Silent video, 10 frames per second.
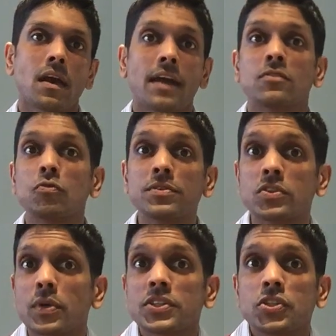And it's almost a
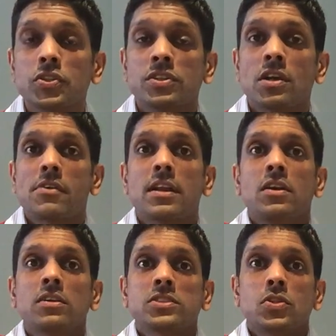question you can directly
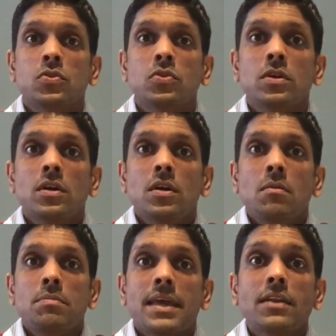ask your
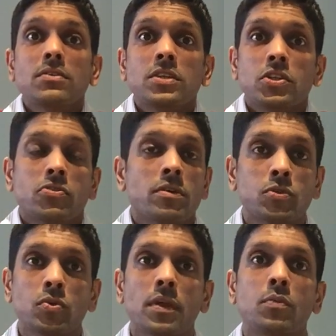piano teacher, and I'm
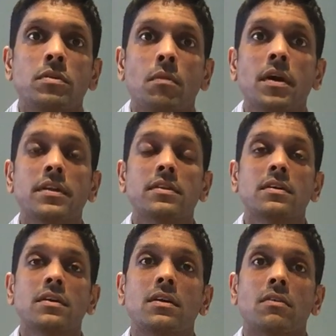sure they wouldn't mind,
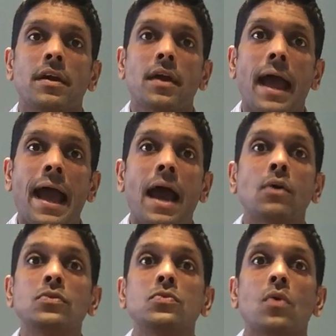right?
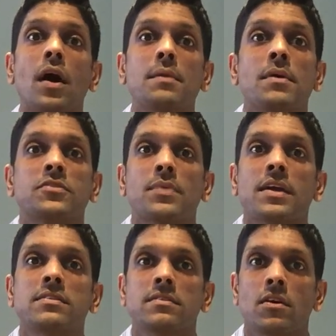How do I best
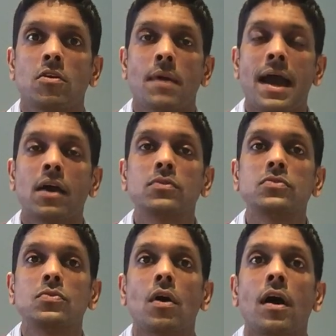practice at home? How
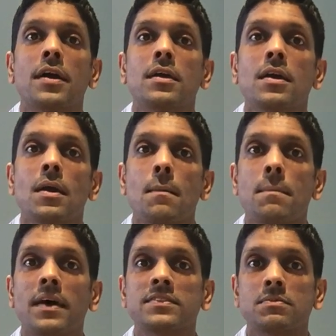do I
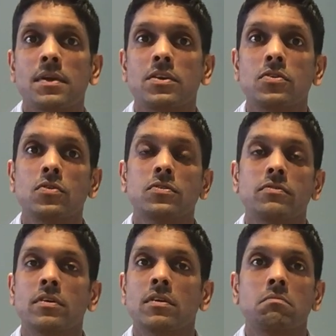best make use of
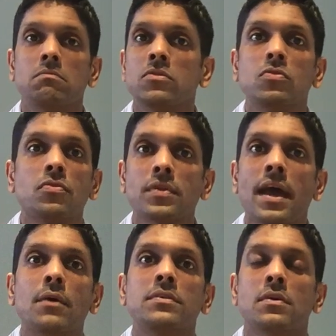the 2-3
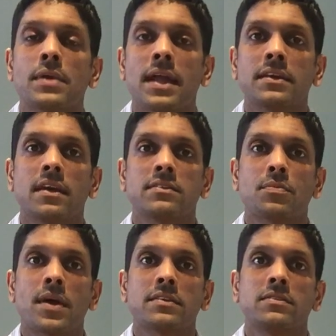hours that we allocate to
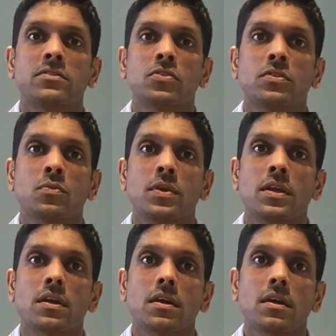practice during the
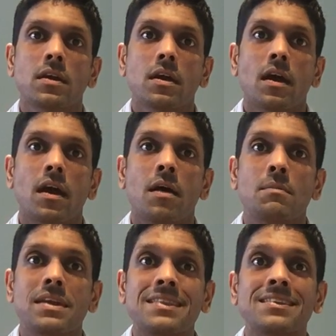week?
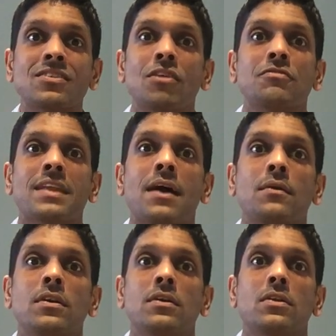In this half an
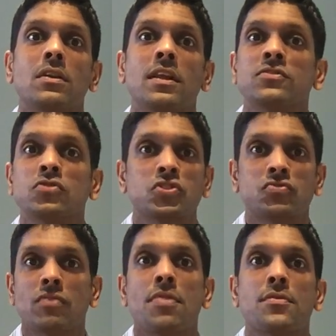hour, let's not
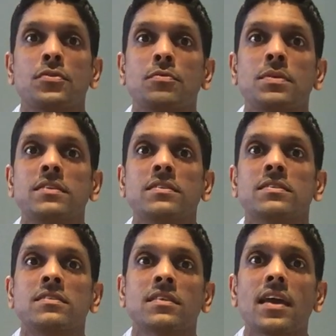just run through pieces
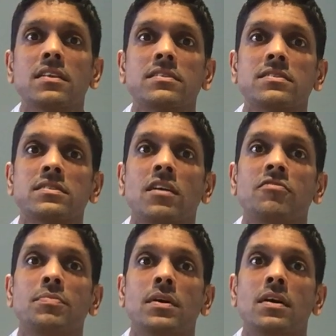and scales and stuff,
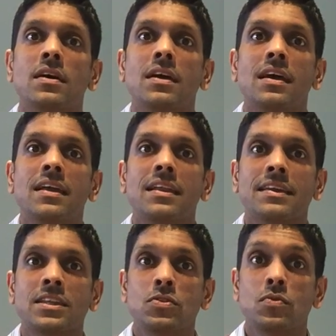but
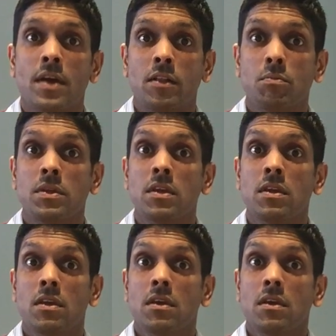can you help me